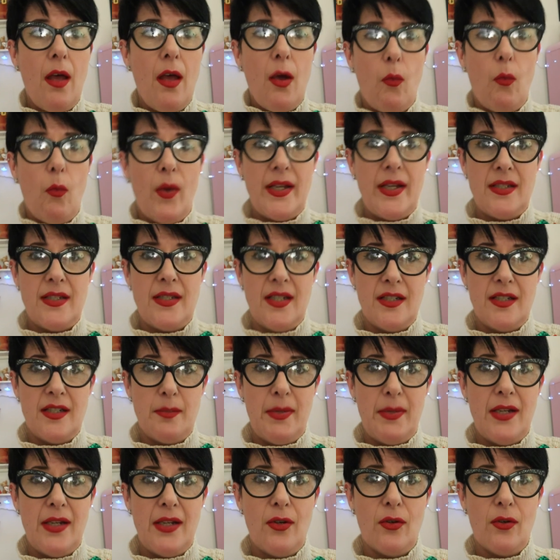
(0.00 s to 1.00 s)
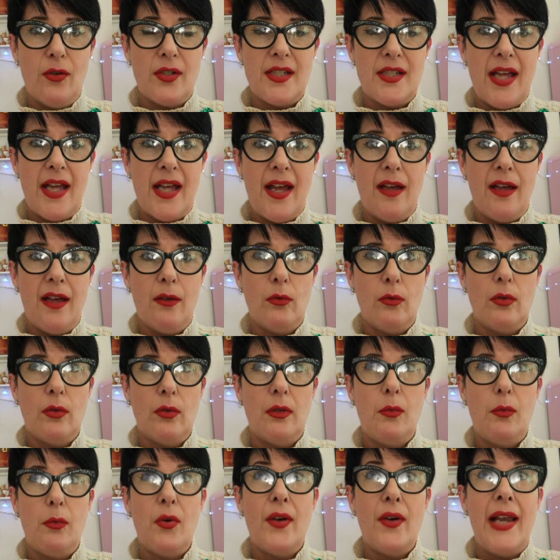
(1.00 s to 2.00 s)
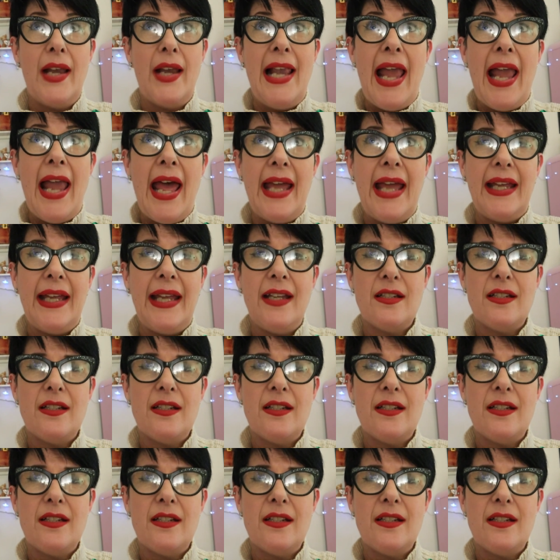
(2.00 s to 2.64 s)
waiting to be knocked out, were allayed.